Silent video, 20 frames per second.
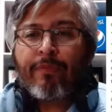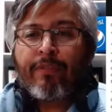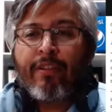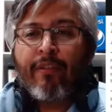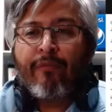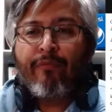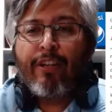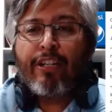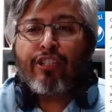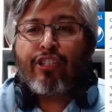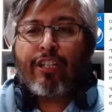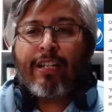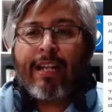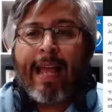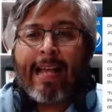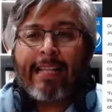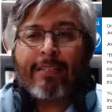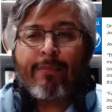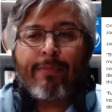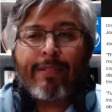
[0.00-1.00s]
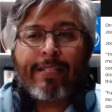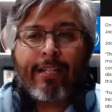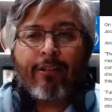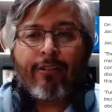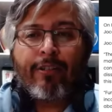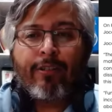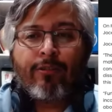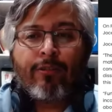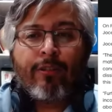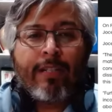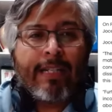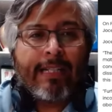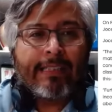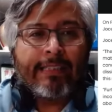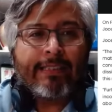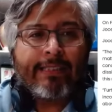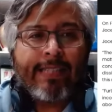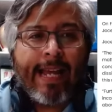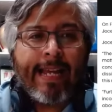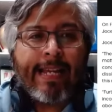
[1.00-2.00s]
division as a material
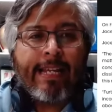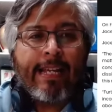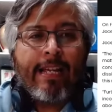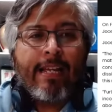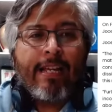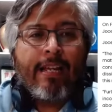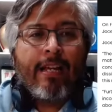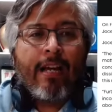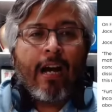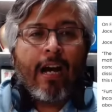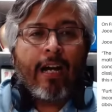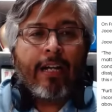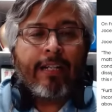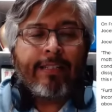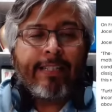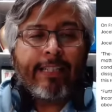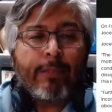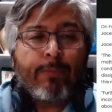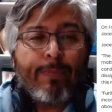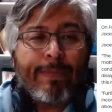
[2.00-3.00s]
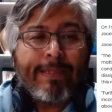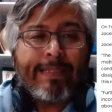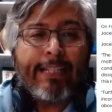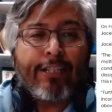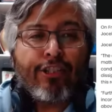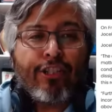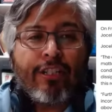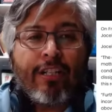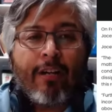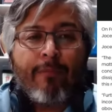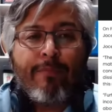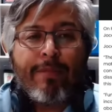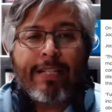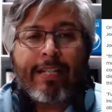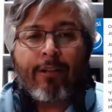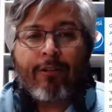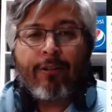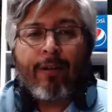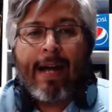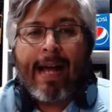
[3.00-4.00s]
estate, disposition of
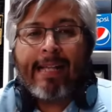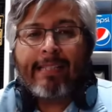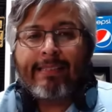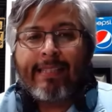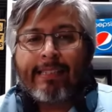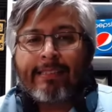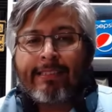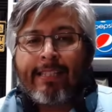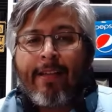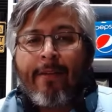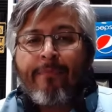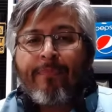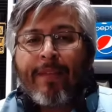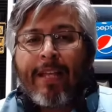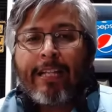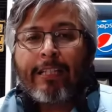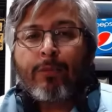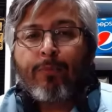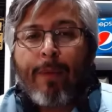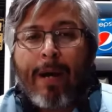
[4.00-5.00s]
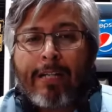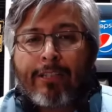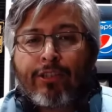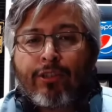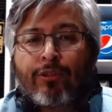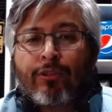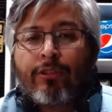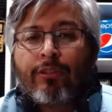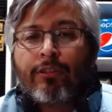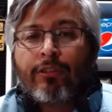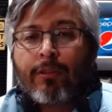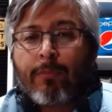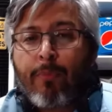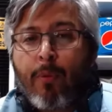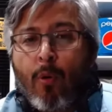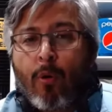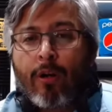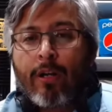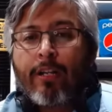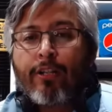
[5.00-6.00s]
material assets, espousal
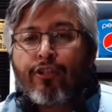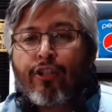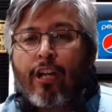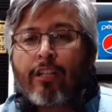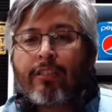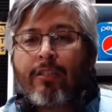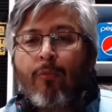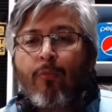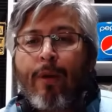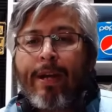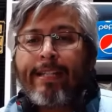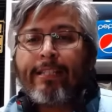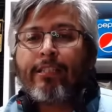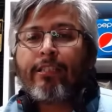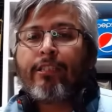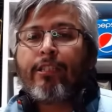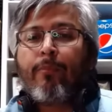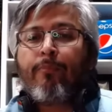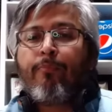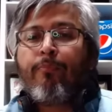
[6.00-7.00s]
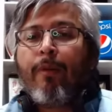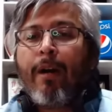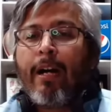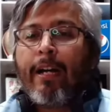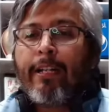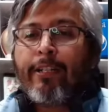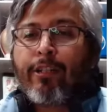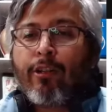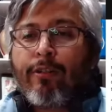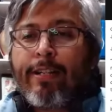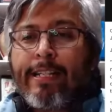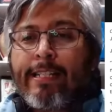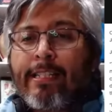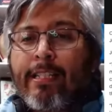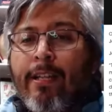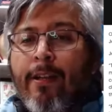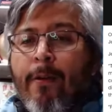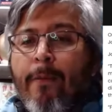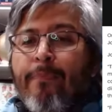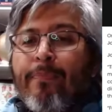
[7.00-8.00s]
support. Jocelyn Wade's
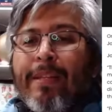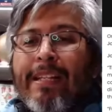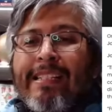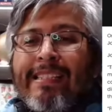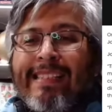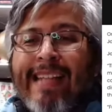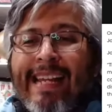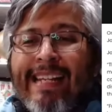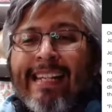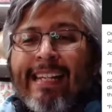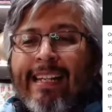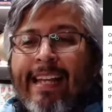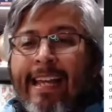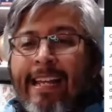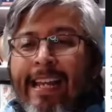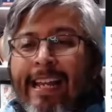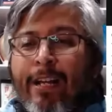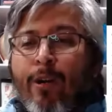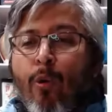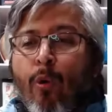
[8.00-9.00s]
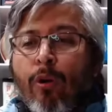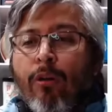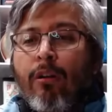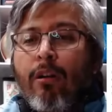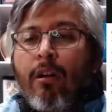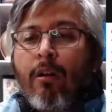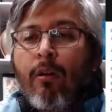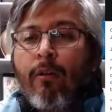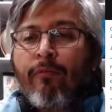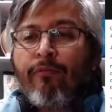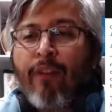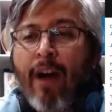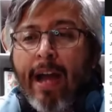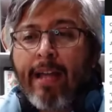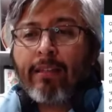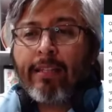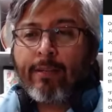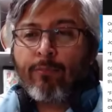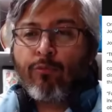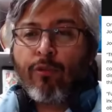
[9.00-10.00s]
attorneys stated in a court
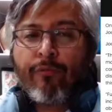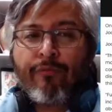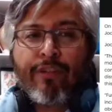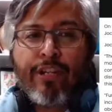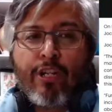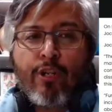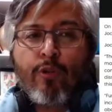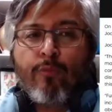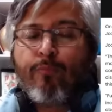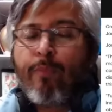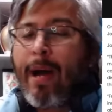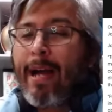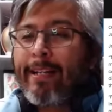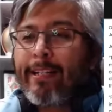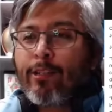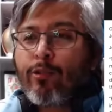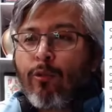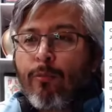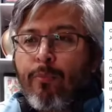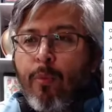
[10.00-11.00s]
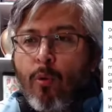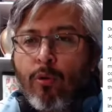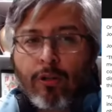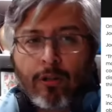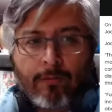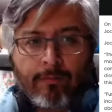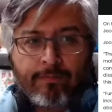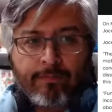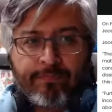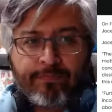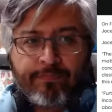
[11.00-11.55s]
filing reviewed by this reporter.